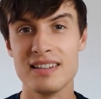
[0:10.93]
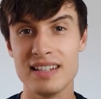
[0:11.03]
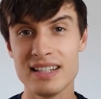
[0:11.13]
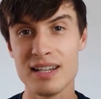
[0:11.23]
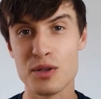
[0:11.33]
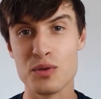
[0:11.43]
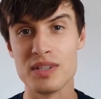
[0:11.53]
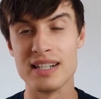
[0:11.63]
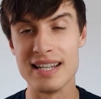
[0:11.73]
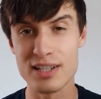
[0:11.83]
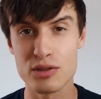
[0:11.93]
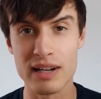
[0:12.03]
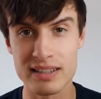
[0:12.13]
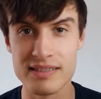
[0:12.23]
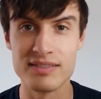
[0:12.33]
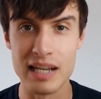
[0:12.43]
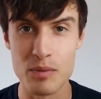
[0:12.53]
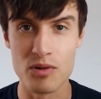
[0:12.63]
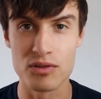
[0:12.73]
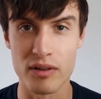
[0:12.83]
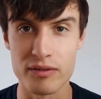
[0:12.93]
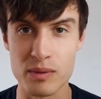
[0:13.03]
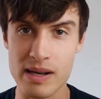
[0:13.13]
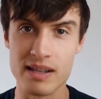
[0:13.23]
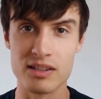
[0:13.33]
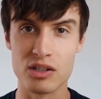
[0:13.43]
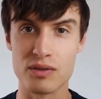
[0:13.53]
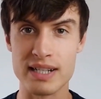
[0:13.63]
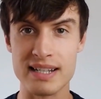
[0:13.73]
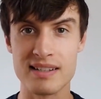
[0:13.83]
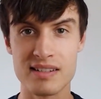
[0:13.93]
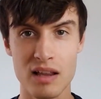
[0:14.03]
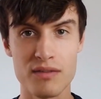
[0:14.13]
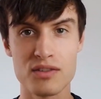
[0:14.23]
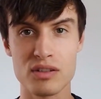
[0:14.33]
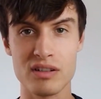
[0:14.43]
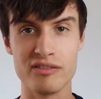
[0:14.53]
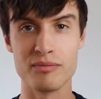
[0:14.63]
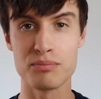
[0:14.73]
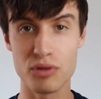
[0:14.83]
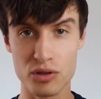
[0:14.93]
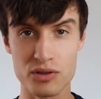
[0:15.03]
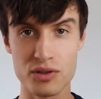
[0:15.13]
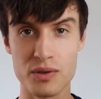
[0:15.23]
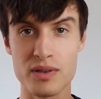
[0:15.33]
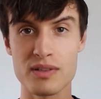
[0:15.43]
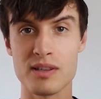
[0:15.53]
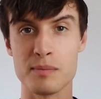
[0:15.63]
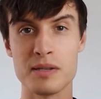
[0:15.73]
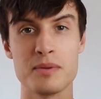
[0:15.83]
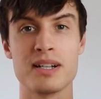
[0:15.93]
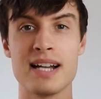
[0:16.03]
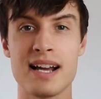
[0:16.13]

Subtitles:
They are using interactive demo software to create self-serve product tours that people can